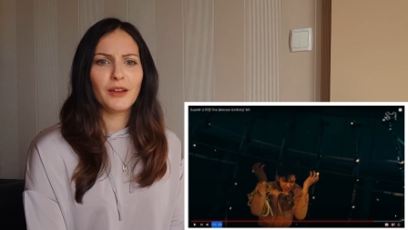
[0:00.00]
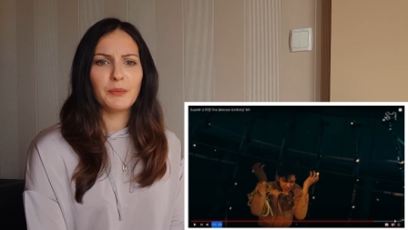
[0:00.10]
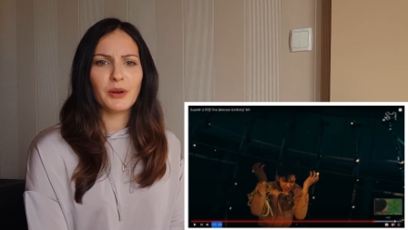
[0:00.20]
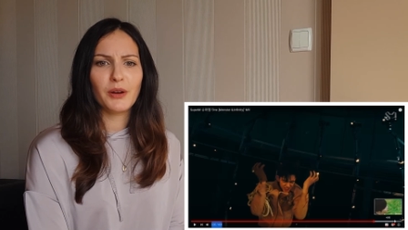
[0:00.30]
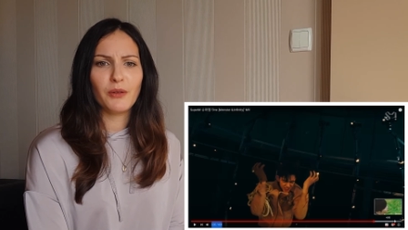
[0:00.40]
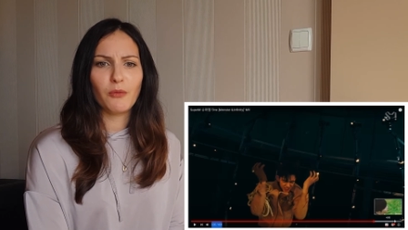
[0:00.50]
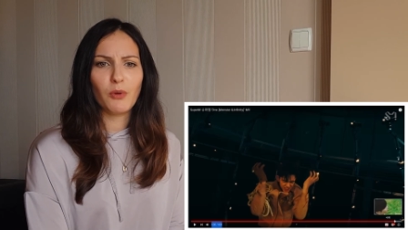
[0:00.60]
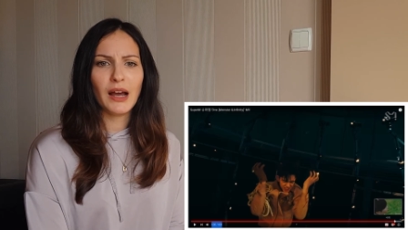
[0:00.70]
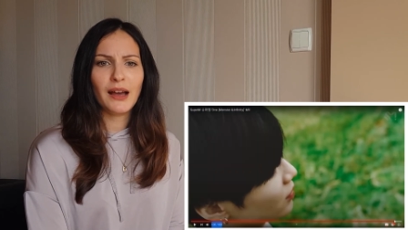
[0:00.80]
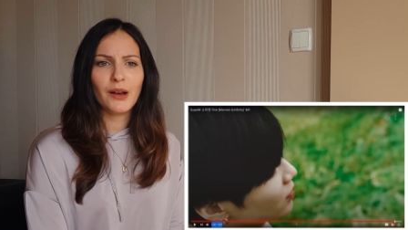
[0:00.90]
But
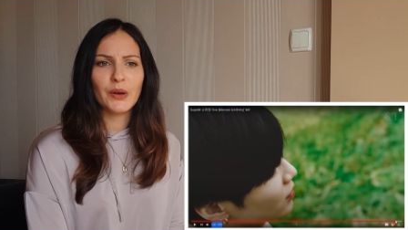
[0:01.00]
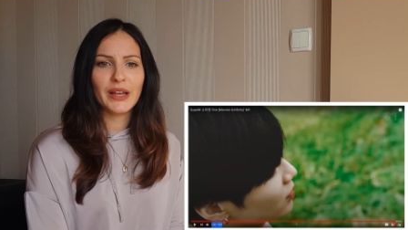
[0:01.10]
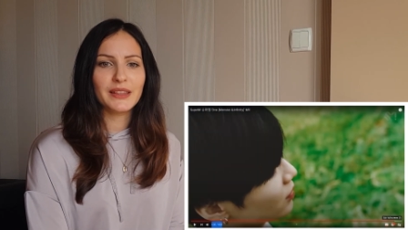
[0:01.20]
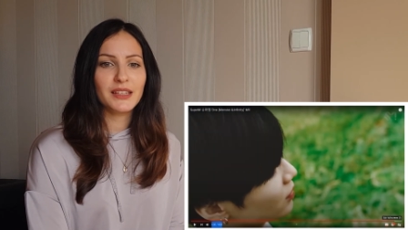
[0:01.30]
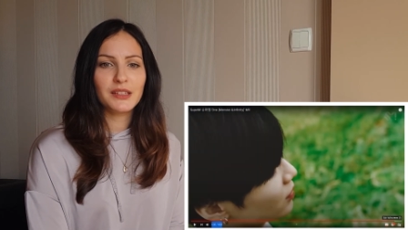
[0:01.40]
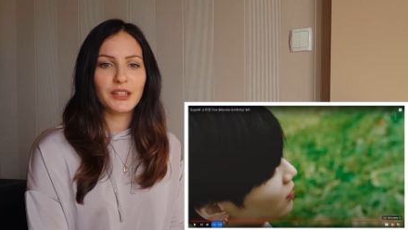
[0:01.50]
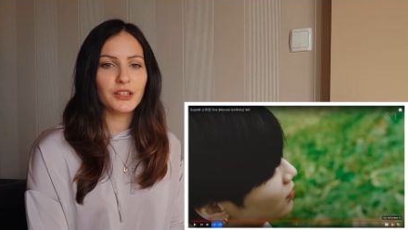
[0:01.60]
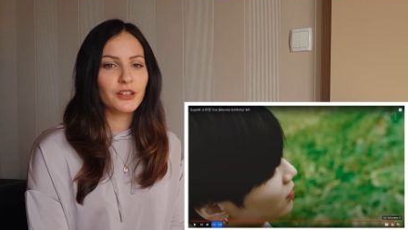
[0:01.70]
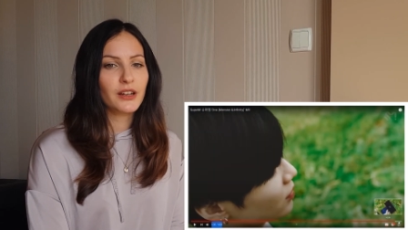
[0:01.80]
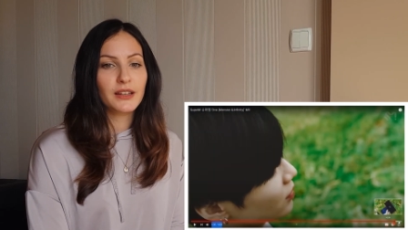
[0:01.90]
wow. And then
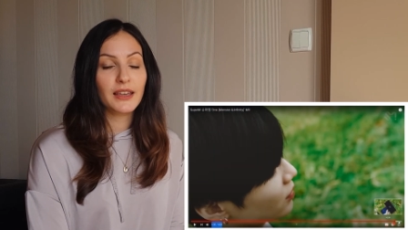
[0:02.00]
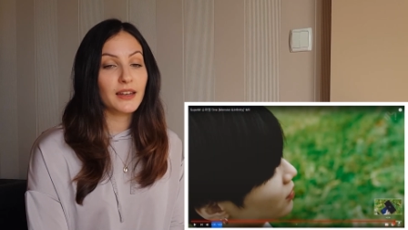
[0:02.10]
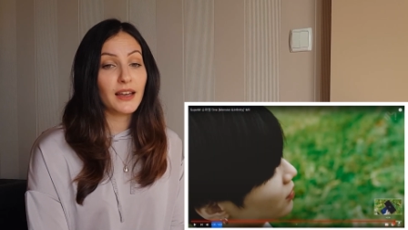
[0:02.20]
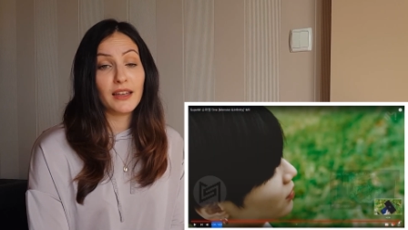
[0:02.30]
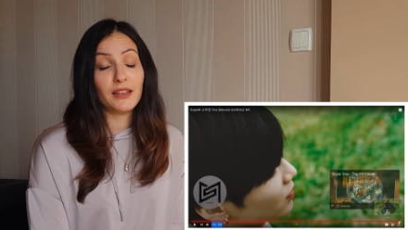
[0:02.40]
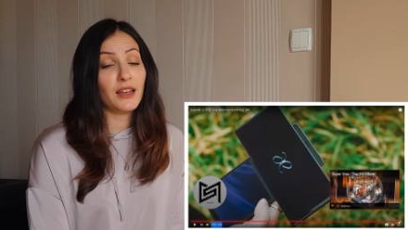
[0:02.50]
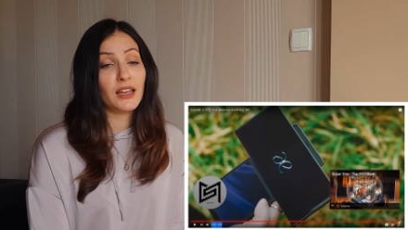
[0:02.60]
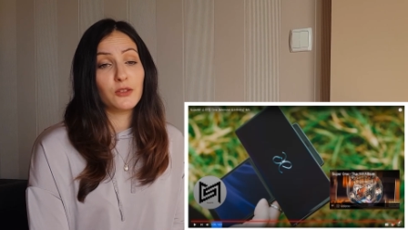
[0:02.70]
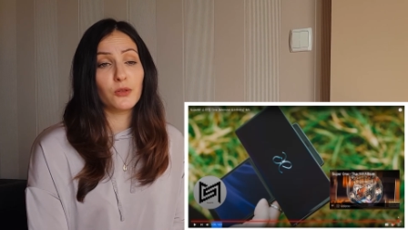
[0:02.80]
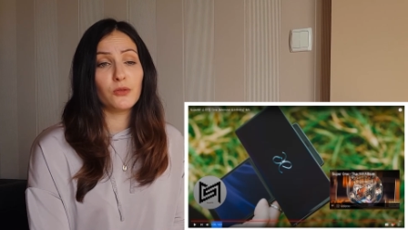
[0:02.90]
here again, I
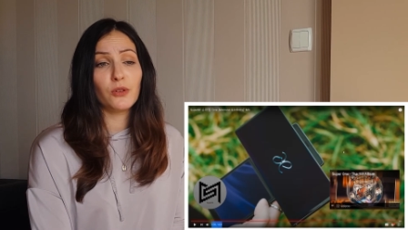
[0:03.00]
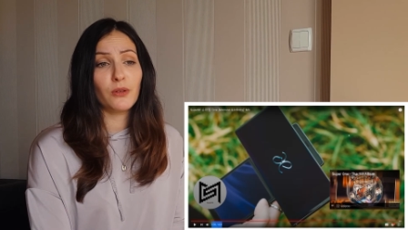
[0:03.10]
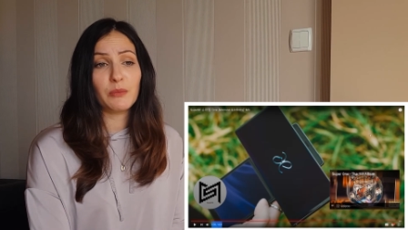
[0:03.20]
don't know.